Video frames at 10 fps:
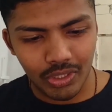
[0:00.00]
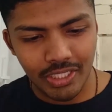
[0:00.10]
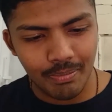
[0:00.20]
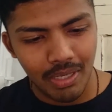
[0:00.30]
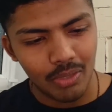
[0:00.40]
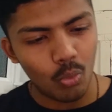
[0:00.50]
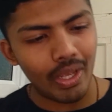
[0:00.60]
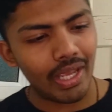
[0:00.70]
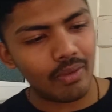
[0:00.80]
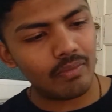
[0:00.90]
So this
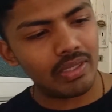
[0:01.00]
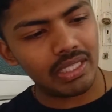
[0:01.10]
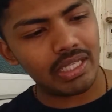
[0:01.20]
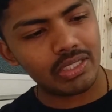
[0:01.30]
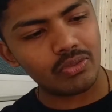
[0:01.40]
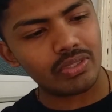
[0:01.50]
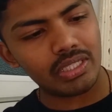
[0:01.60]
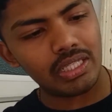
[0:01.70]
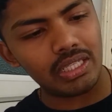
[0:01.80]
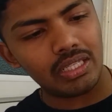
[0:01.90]
part where we
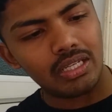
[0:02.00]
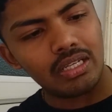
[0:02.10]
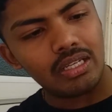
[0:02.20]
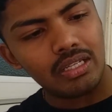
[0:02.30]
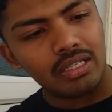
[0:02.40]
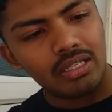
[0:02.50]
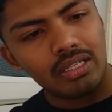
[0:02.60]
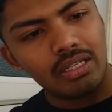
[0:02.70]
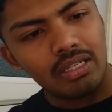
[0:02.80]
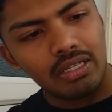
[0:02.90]
get to see,
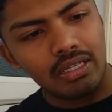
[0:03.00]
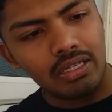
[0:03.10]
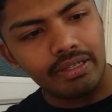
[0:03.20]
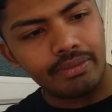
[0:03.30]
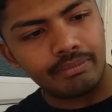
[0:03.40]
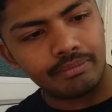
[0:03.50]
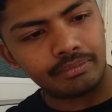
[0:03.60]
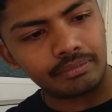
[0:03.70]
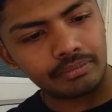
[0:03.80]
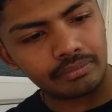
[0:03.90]
uh,